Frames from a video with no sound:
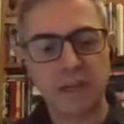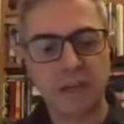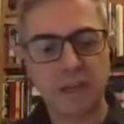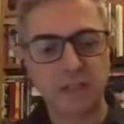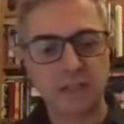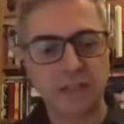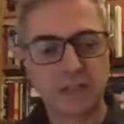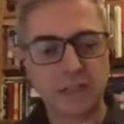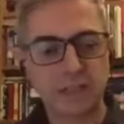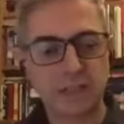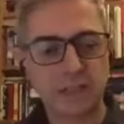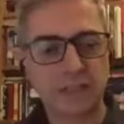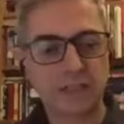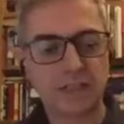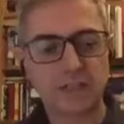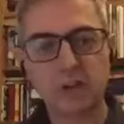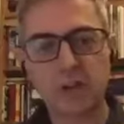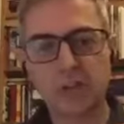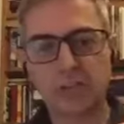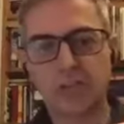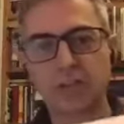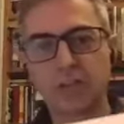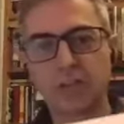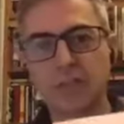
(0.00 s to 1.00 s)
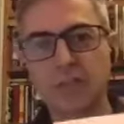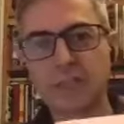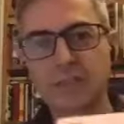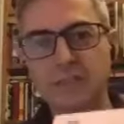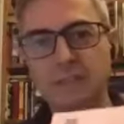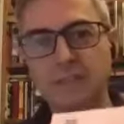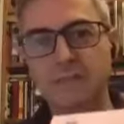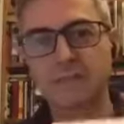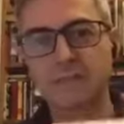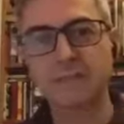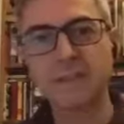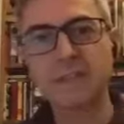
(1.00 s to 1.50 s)
its structure as a
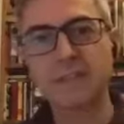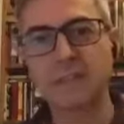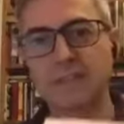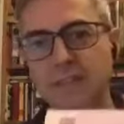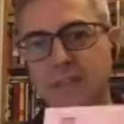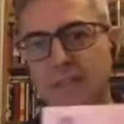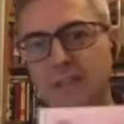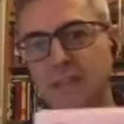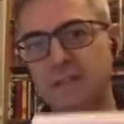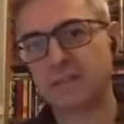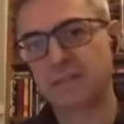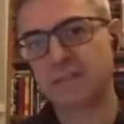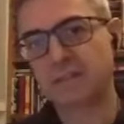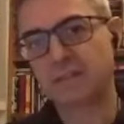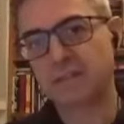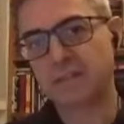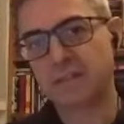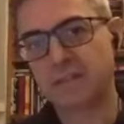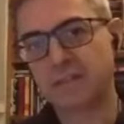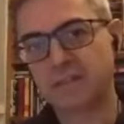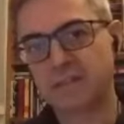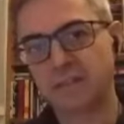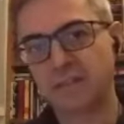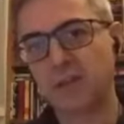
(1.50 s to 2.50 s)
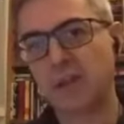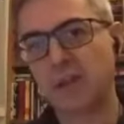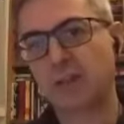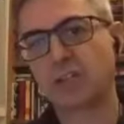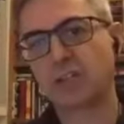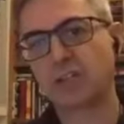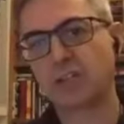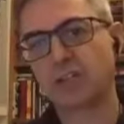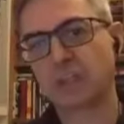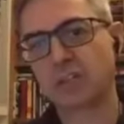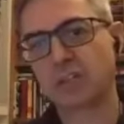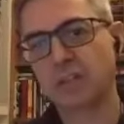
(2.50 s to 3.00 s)
physical
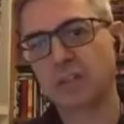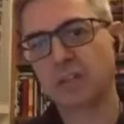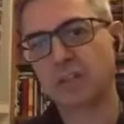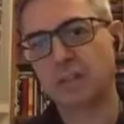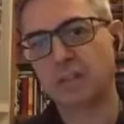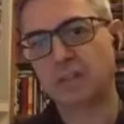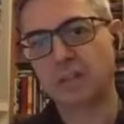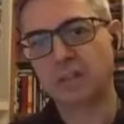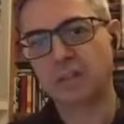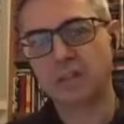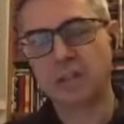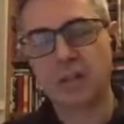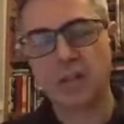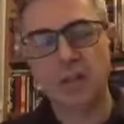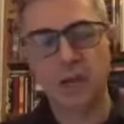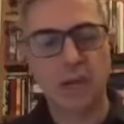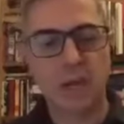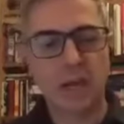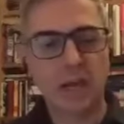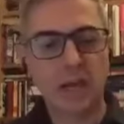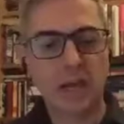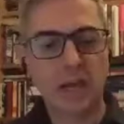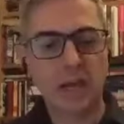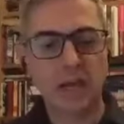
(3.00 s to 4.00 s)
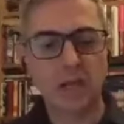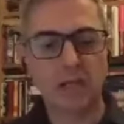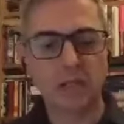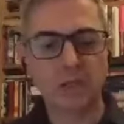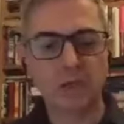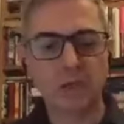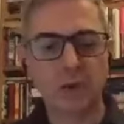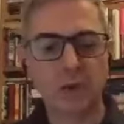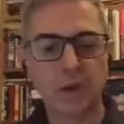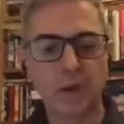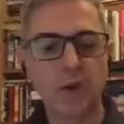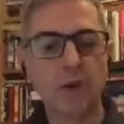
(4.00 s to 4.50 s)
structure, and
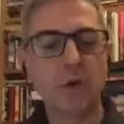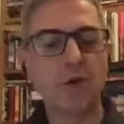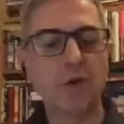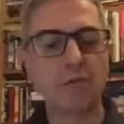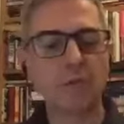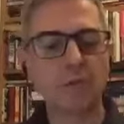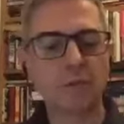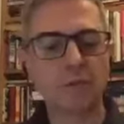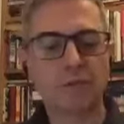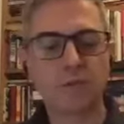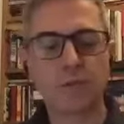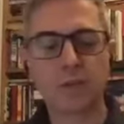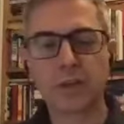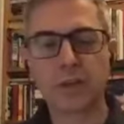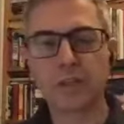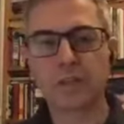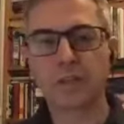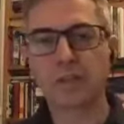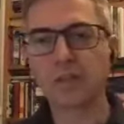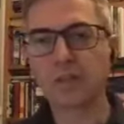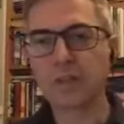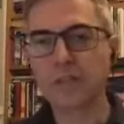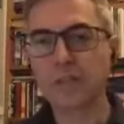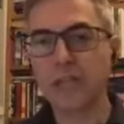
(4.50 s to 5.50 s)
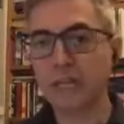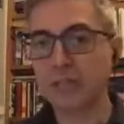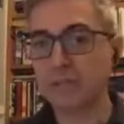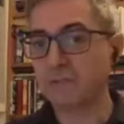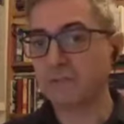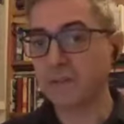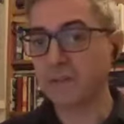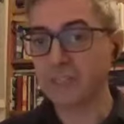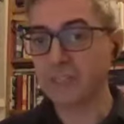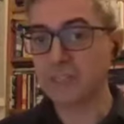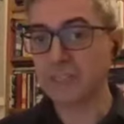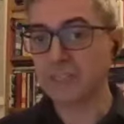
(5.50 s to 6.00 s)
we all refer to that
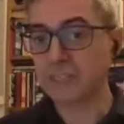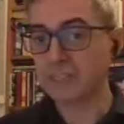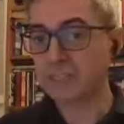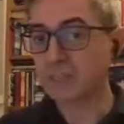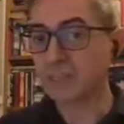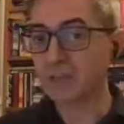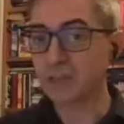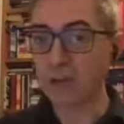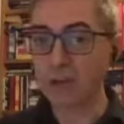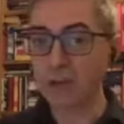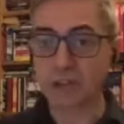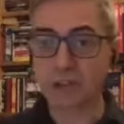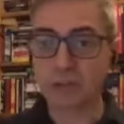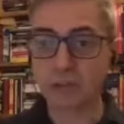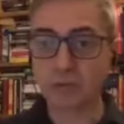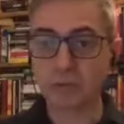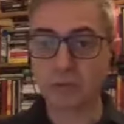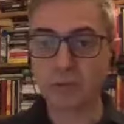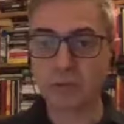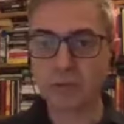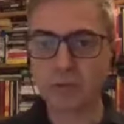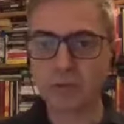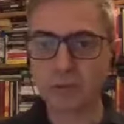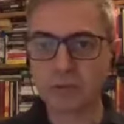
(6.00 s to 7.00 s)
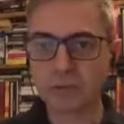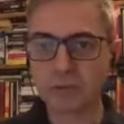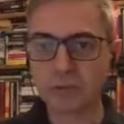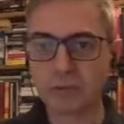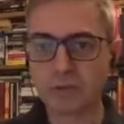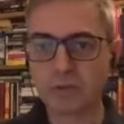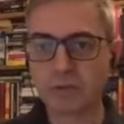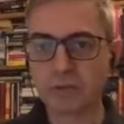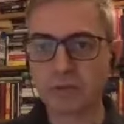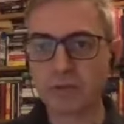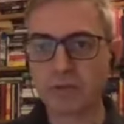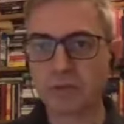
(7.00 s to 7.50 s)
physical structure when we
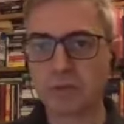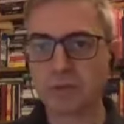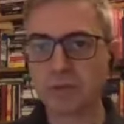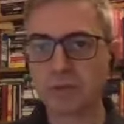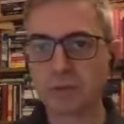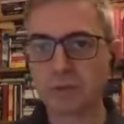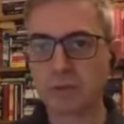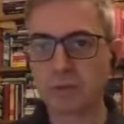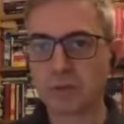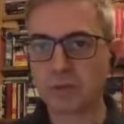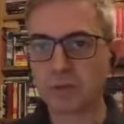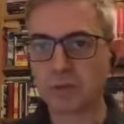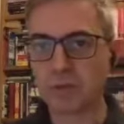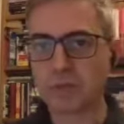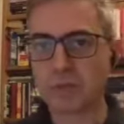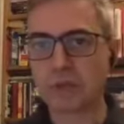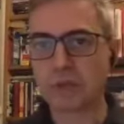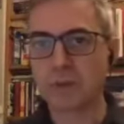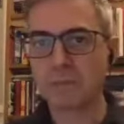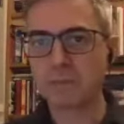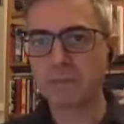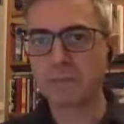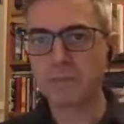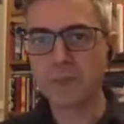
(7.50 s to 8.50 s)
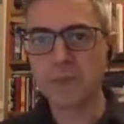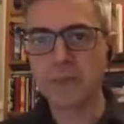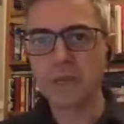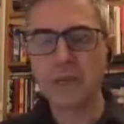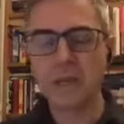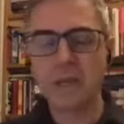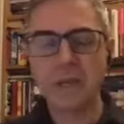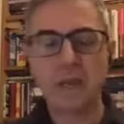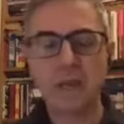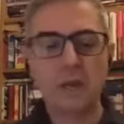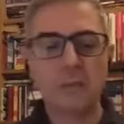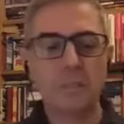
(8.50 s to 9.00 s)
refer to the book.
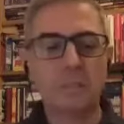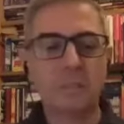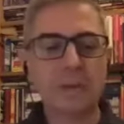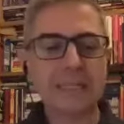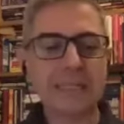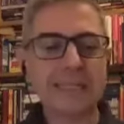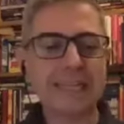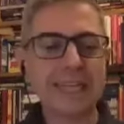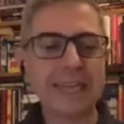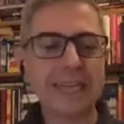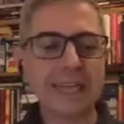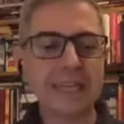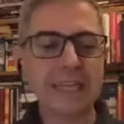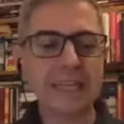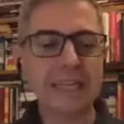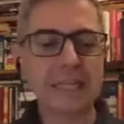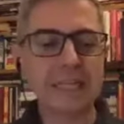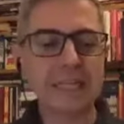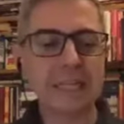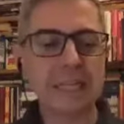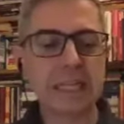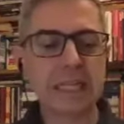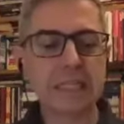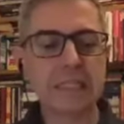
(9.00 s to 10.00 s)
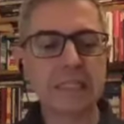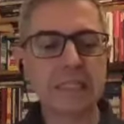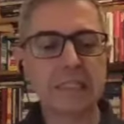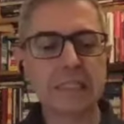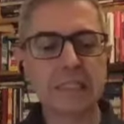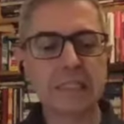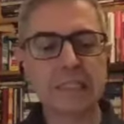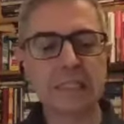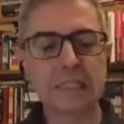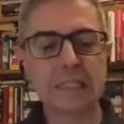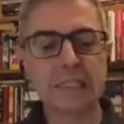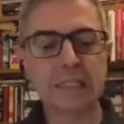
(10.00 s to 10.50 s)
But then
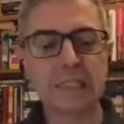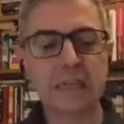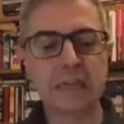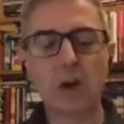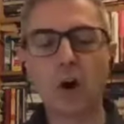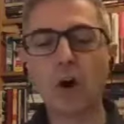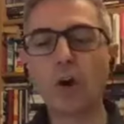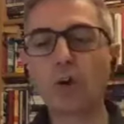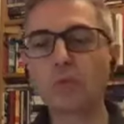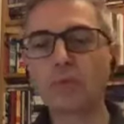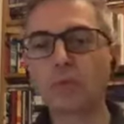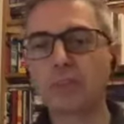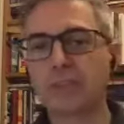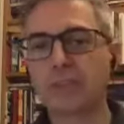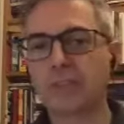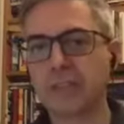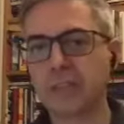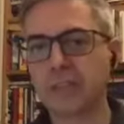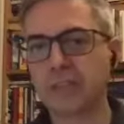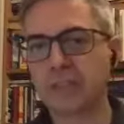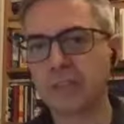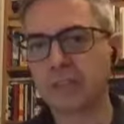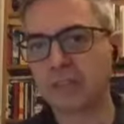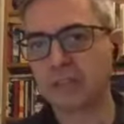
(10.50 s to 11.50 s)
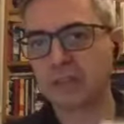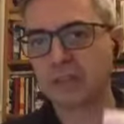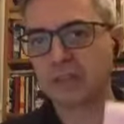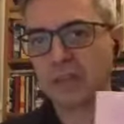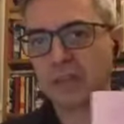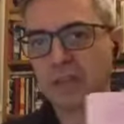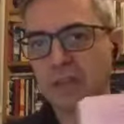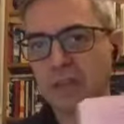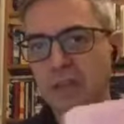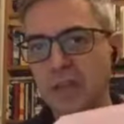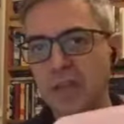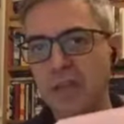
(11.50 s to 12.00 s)
the content
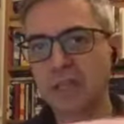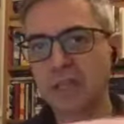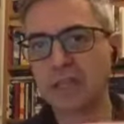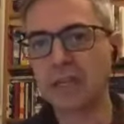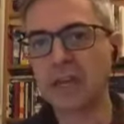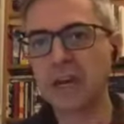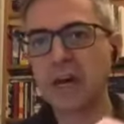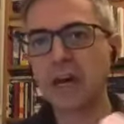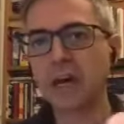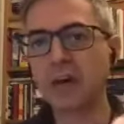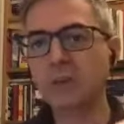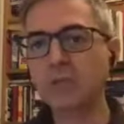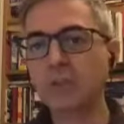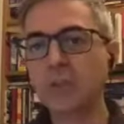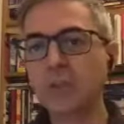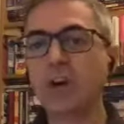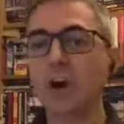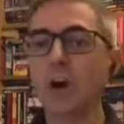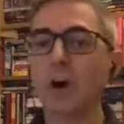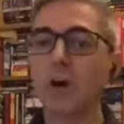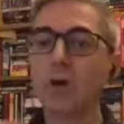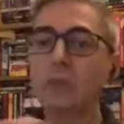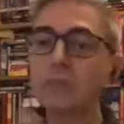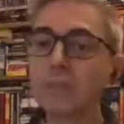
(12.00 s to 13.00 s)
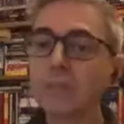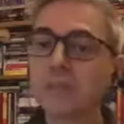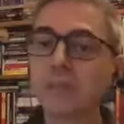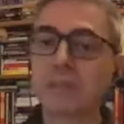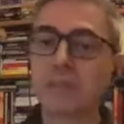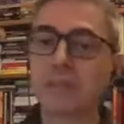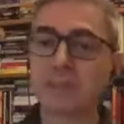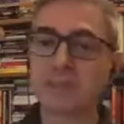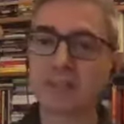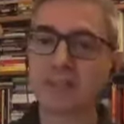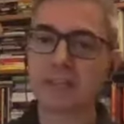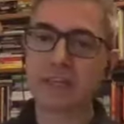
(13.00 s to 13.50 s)
and how the
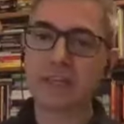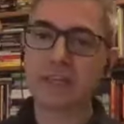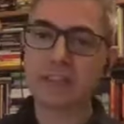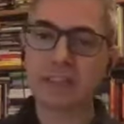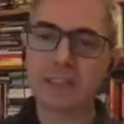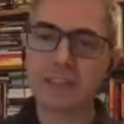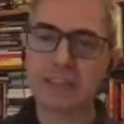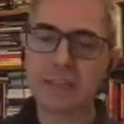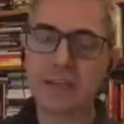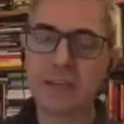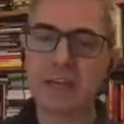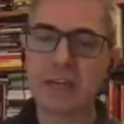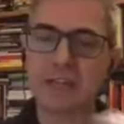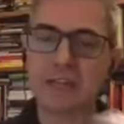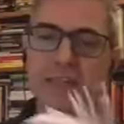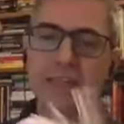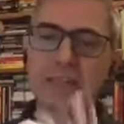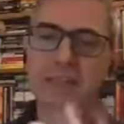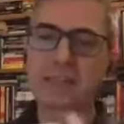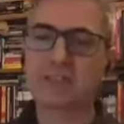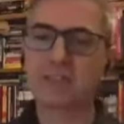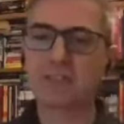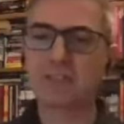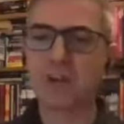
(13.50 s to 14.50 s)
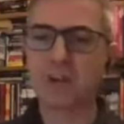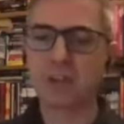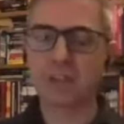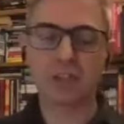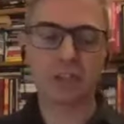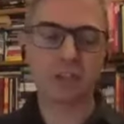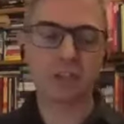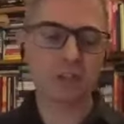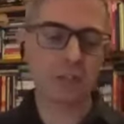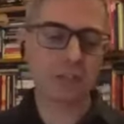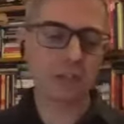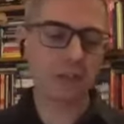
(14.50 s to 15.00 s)
content inside is
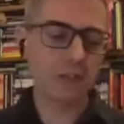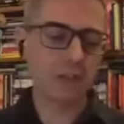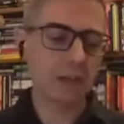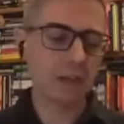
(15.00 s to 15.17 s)
structured